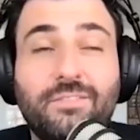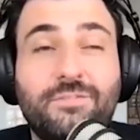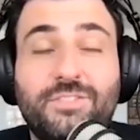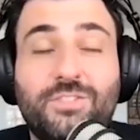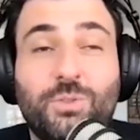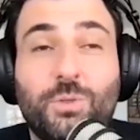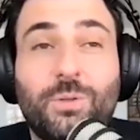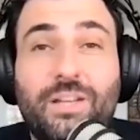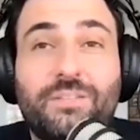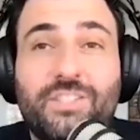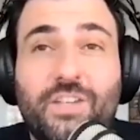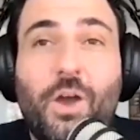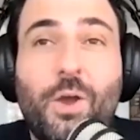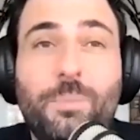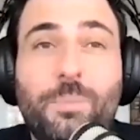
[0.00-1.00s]
Soil lovers,
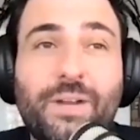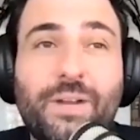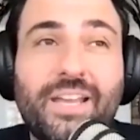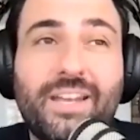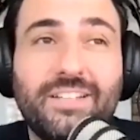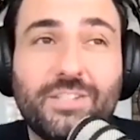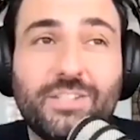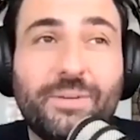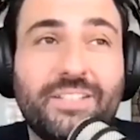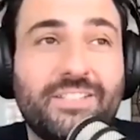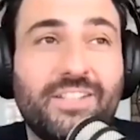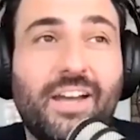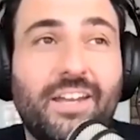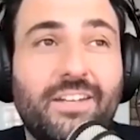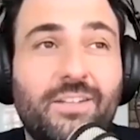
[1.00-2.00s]
I hope you're getting so
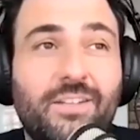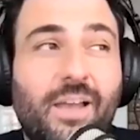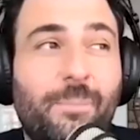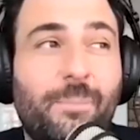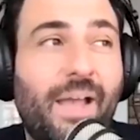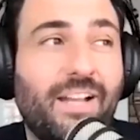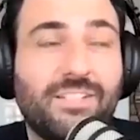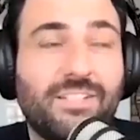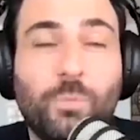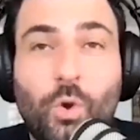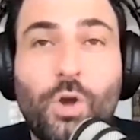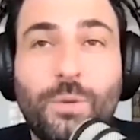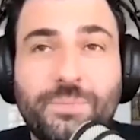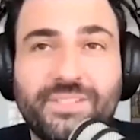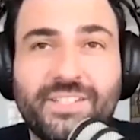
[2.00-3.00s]
excited about
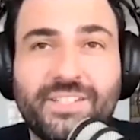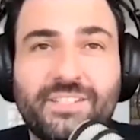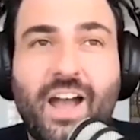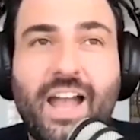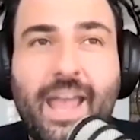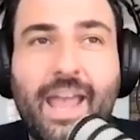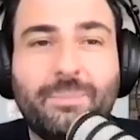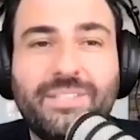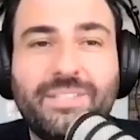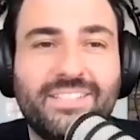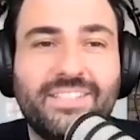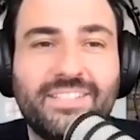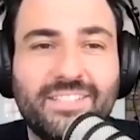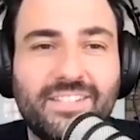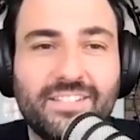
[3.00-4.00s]
worms as I am
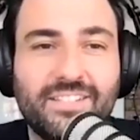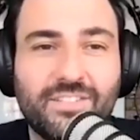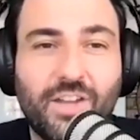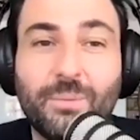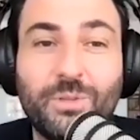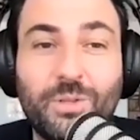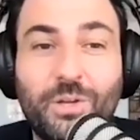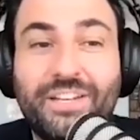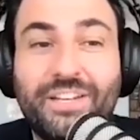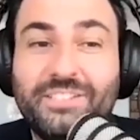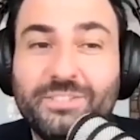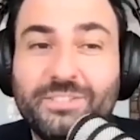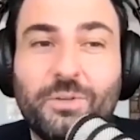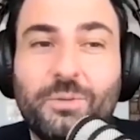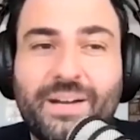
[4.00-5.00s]
listening to this. I'm learning
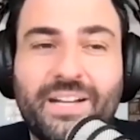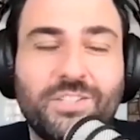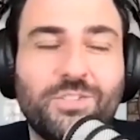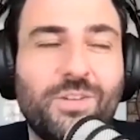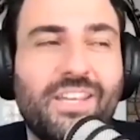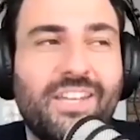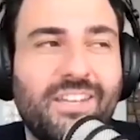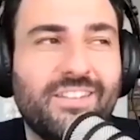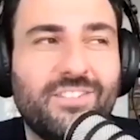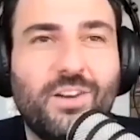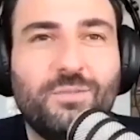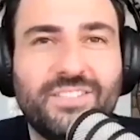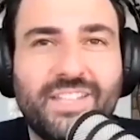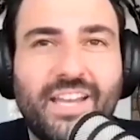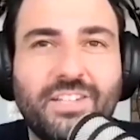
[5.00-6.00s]
so much in this
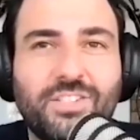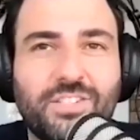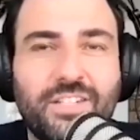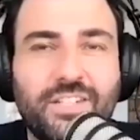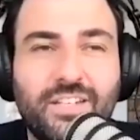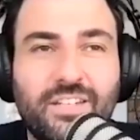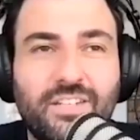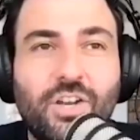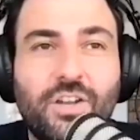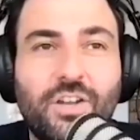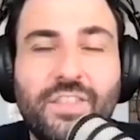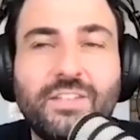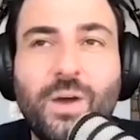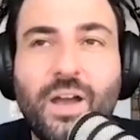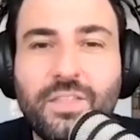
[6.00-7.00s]
conversation. And,
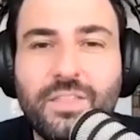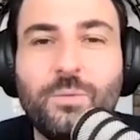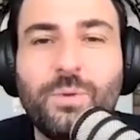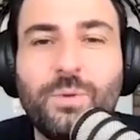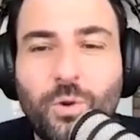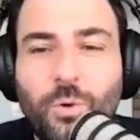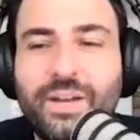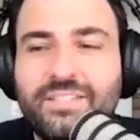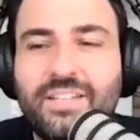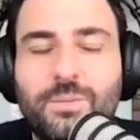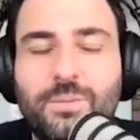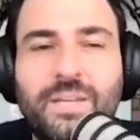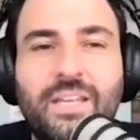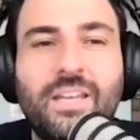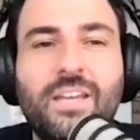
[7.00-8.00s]
that's why I think we always need
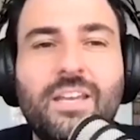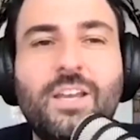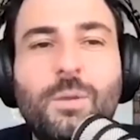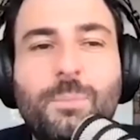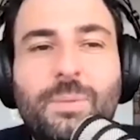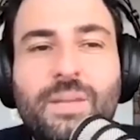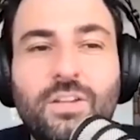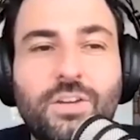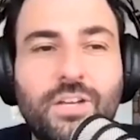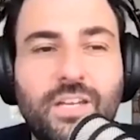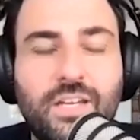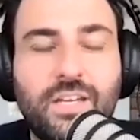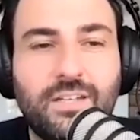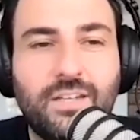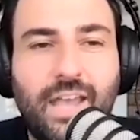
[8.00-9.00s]
to be
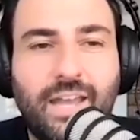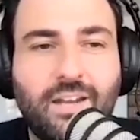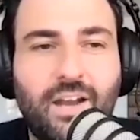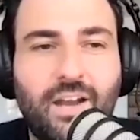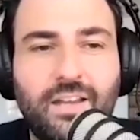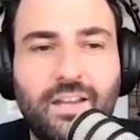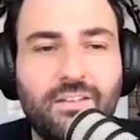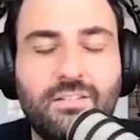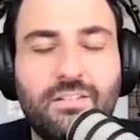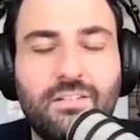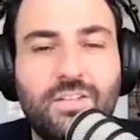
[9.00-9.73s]
learning. And